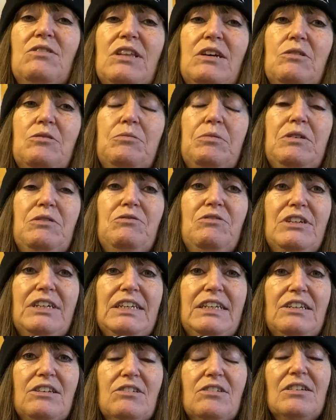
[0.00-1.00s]
That would be
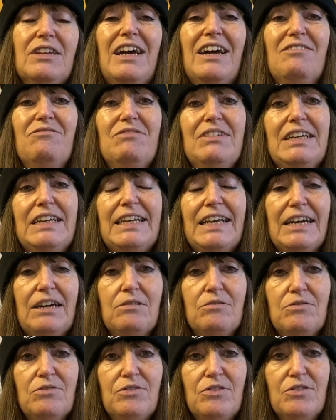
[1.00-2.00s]
really good and really
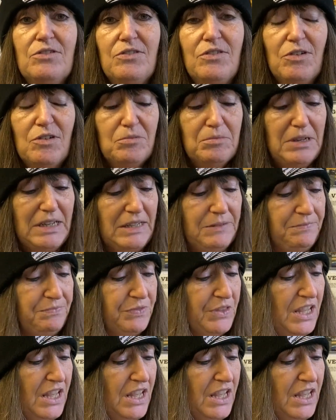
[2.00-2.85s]
helpful for me.